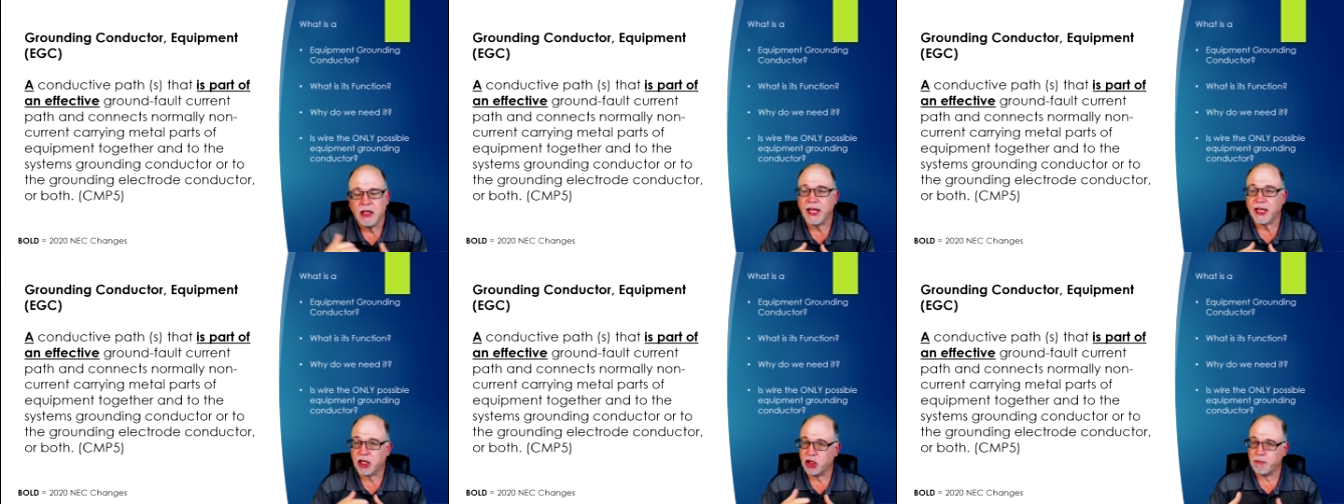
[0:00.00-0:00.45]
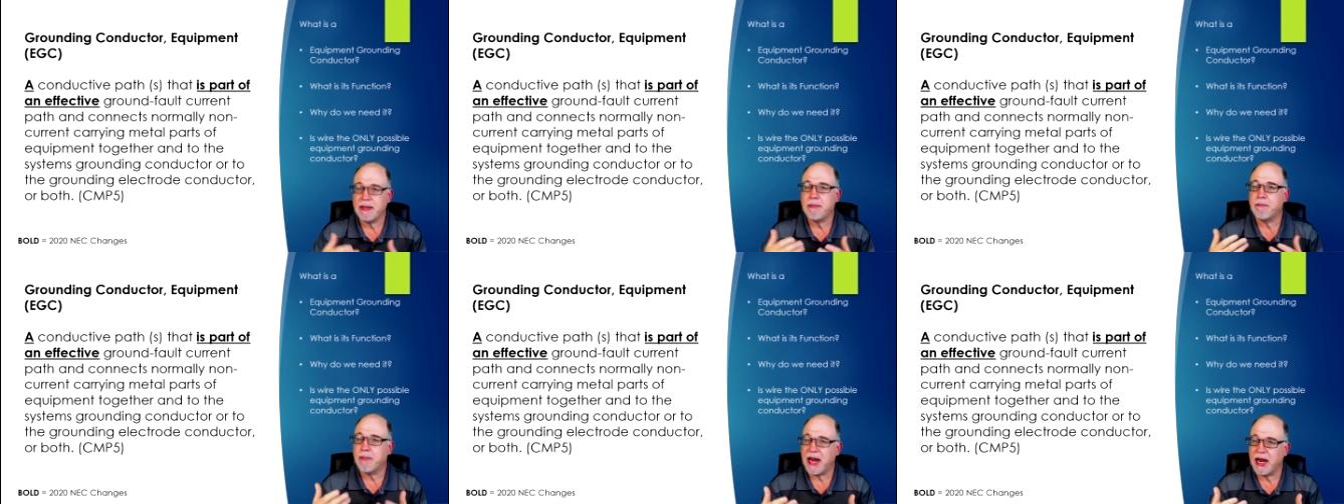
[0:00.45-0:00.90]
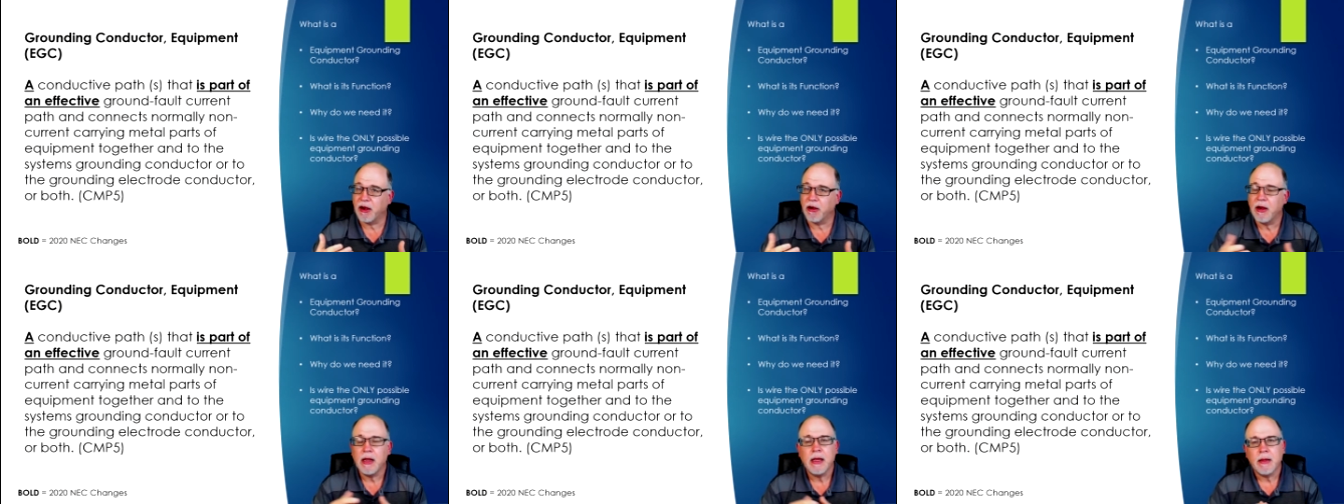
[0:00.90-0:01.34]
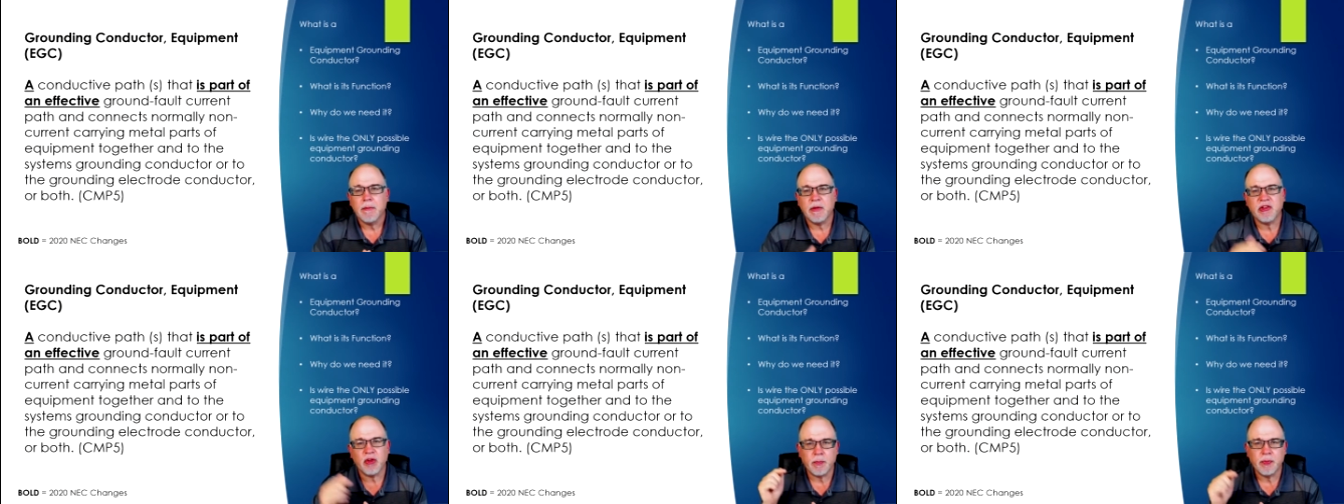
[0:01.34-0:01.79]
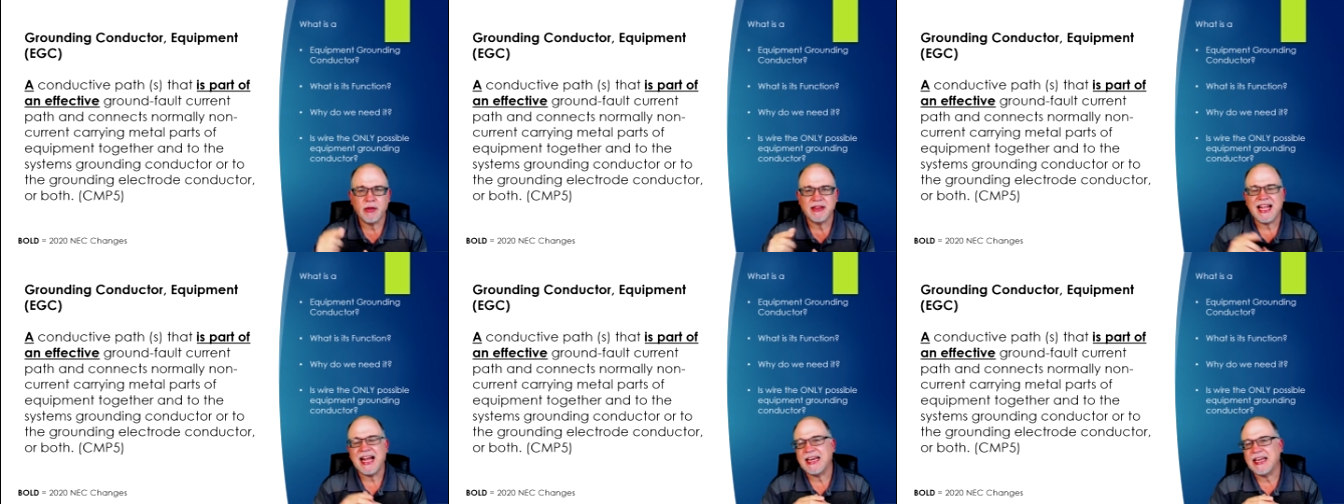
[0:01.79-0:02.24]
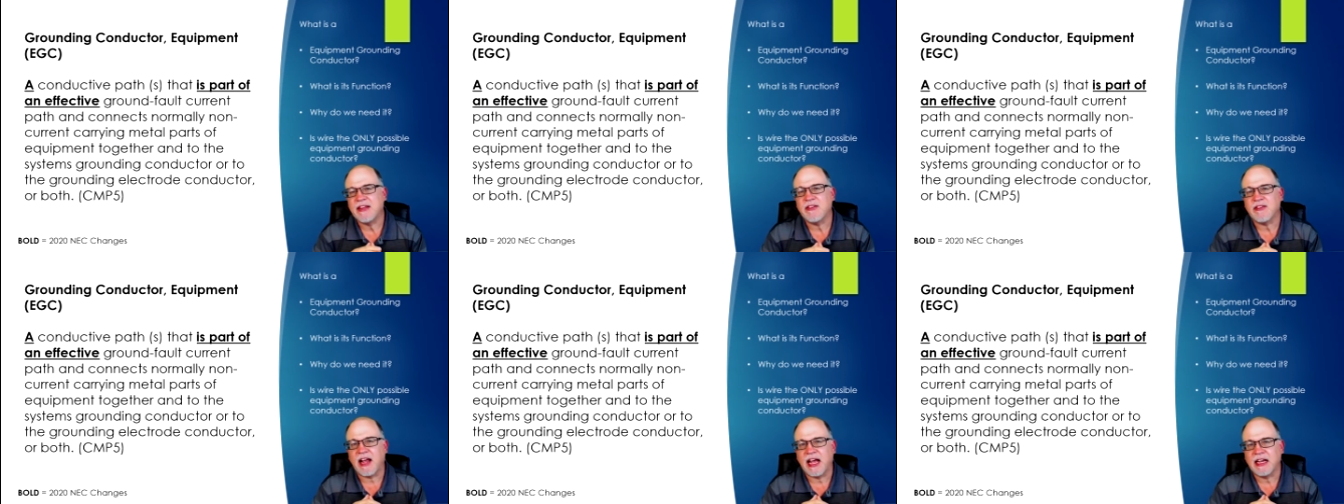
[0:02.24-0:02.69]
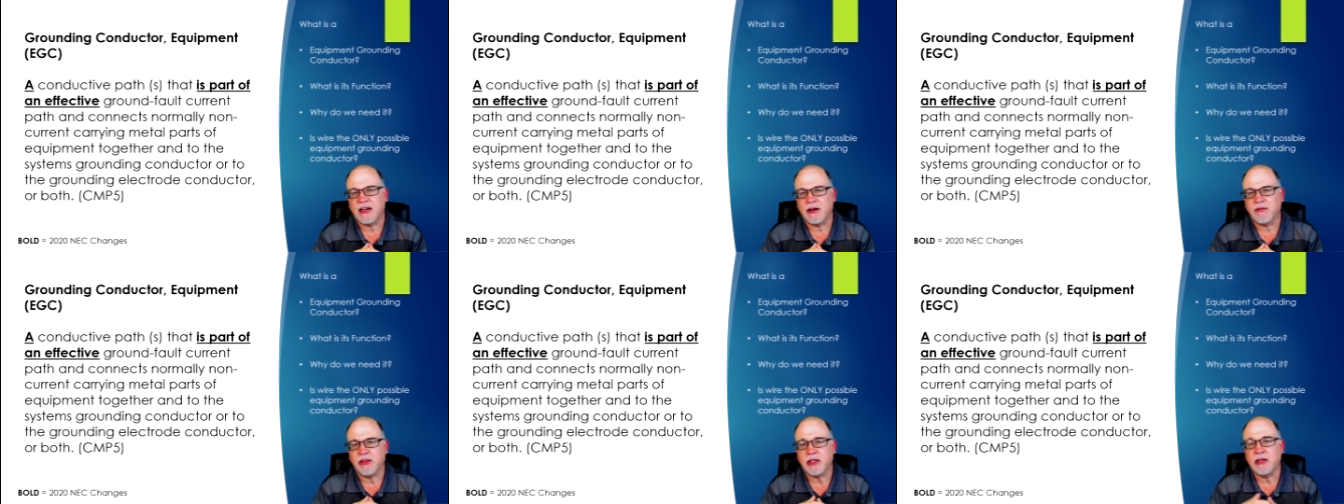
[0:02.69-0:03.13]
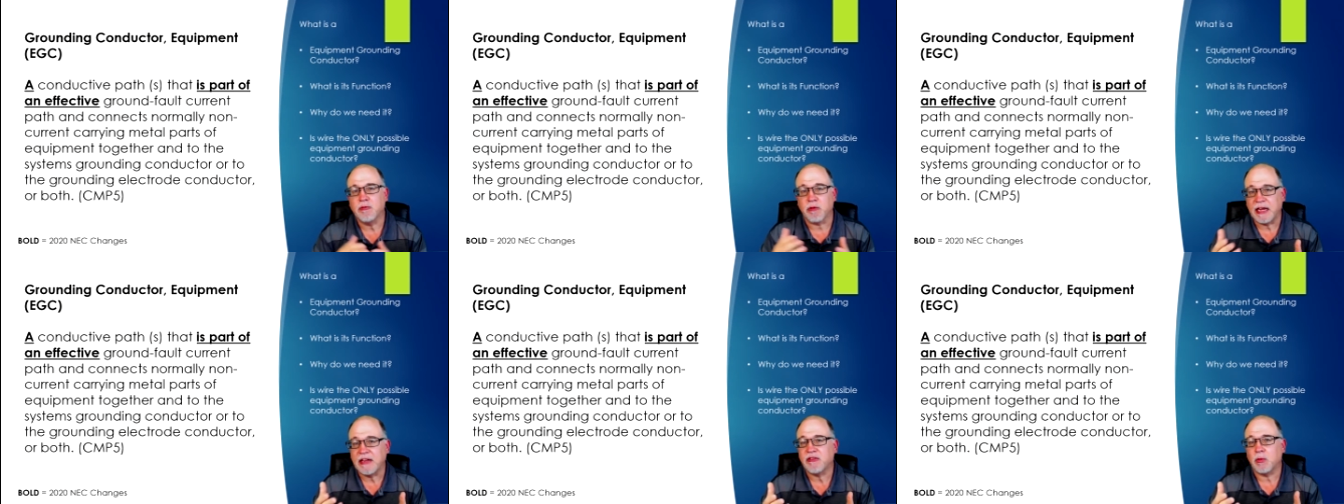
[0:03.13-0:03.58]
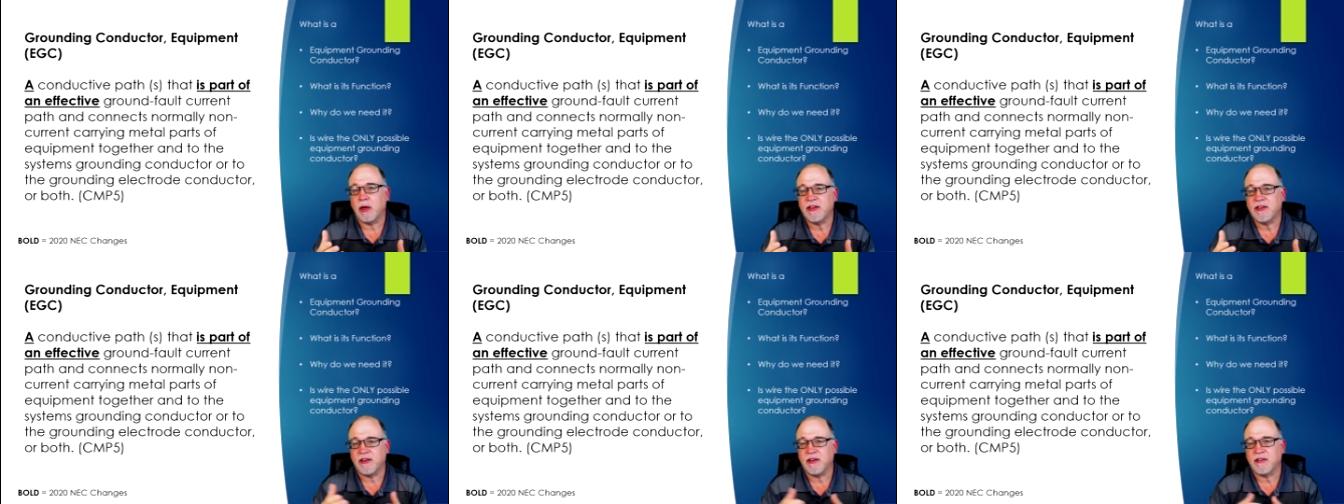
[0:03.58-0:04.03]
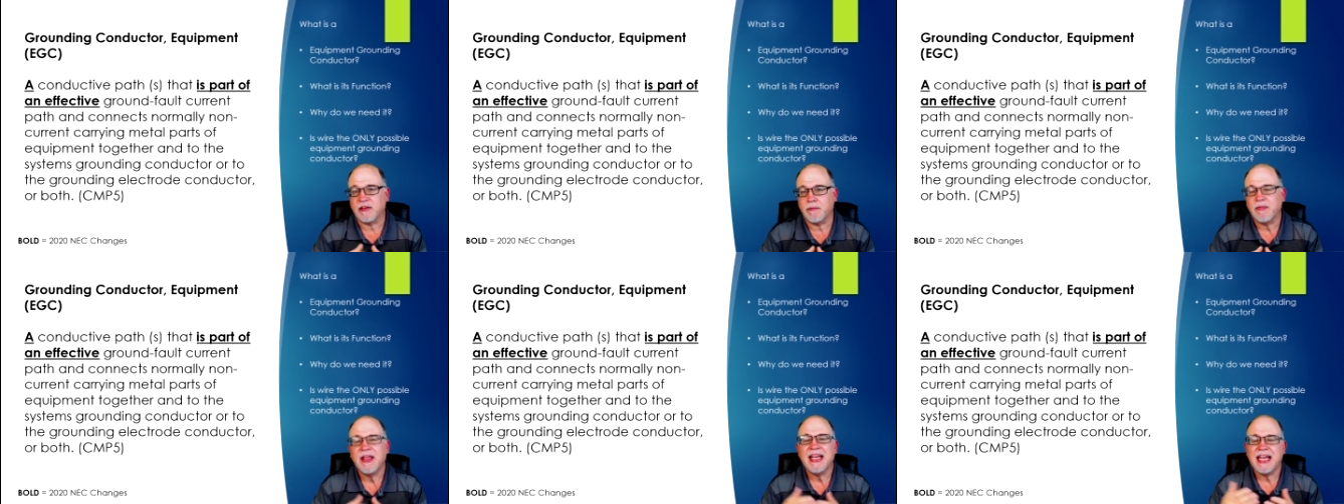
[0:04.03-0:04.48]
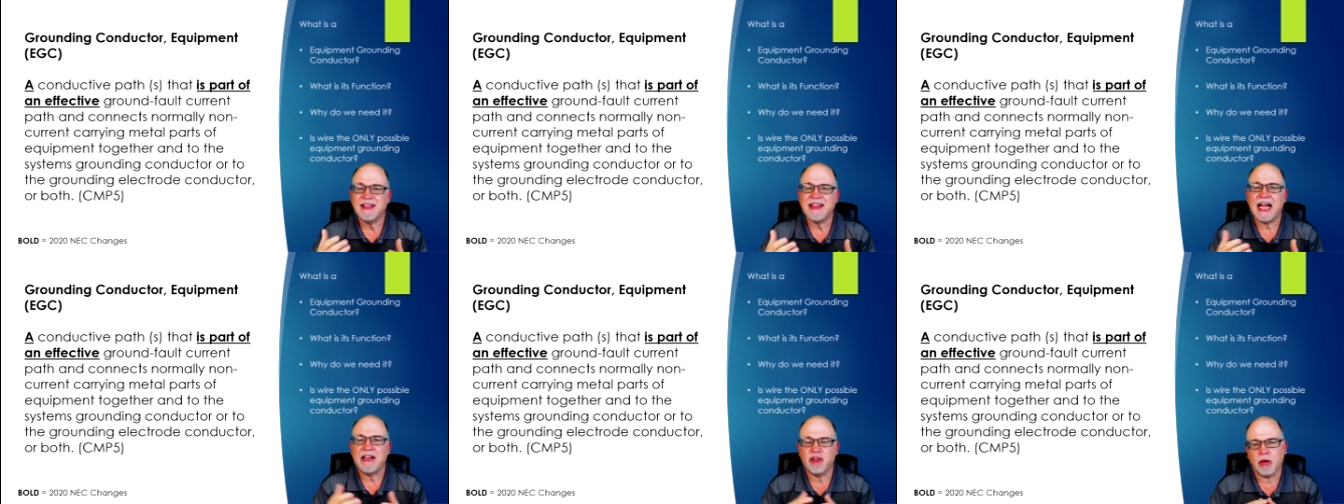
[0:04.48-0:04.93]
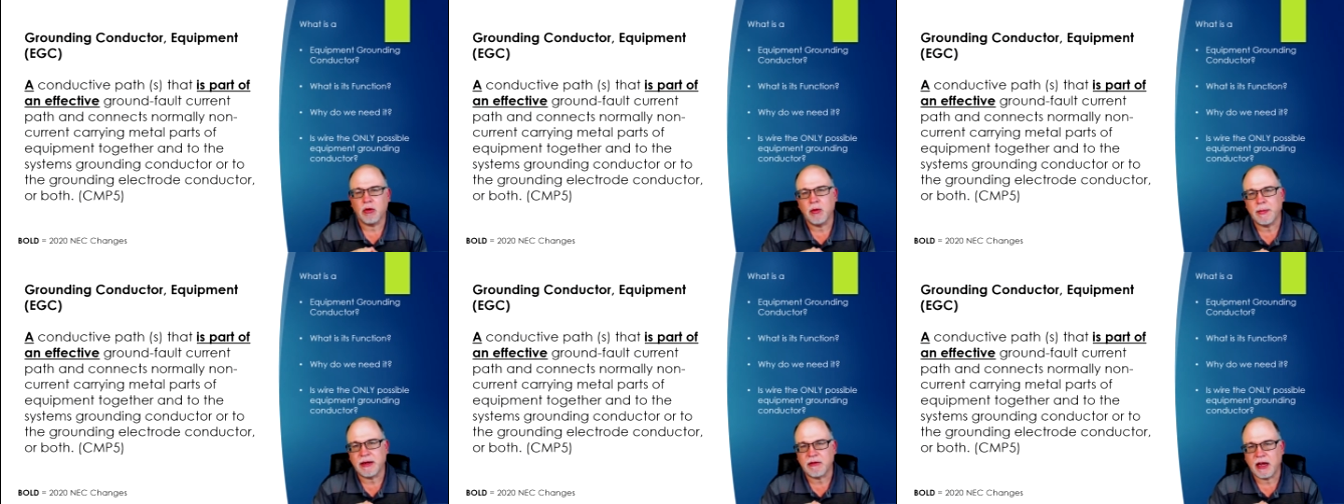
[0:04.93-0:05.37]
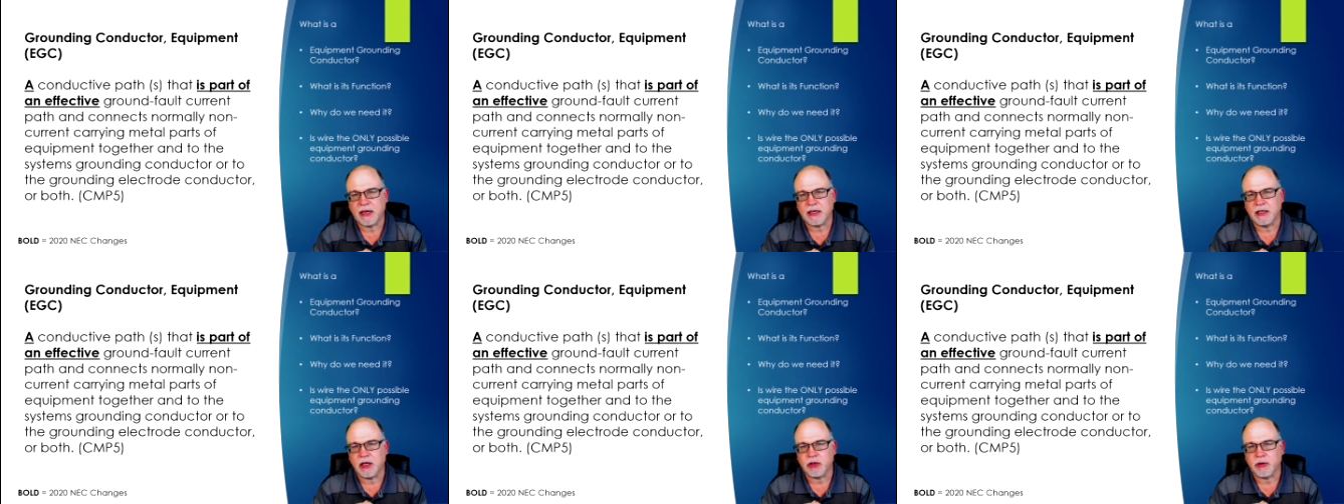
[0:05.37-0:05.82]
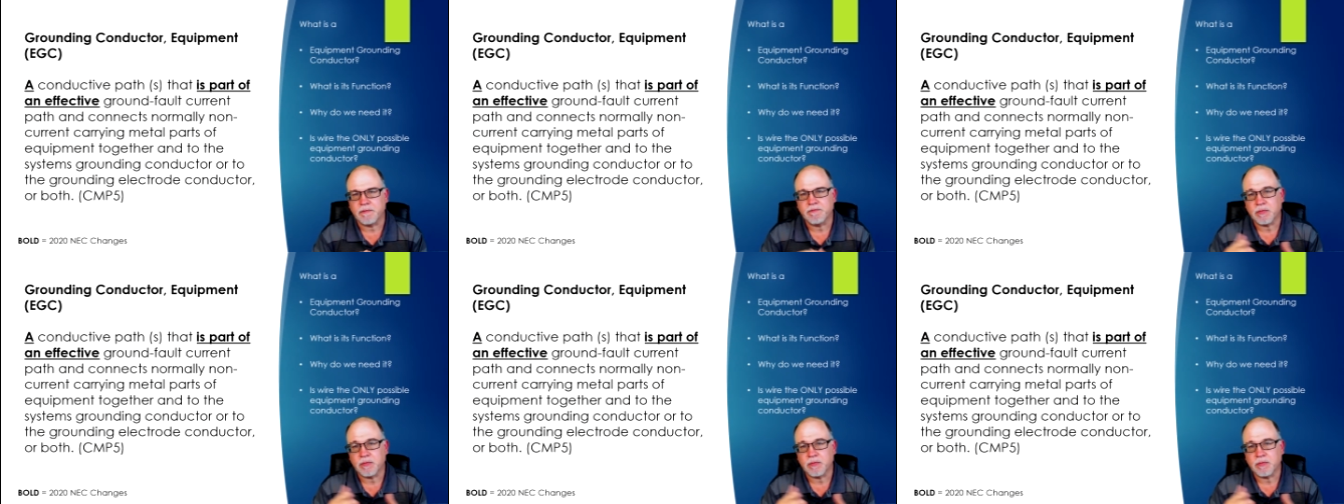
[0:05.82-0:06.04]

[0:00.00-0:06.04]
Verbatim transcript: It could be bare, but you'll put that inside of the raceway system, and that's your equipment ground conductor.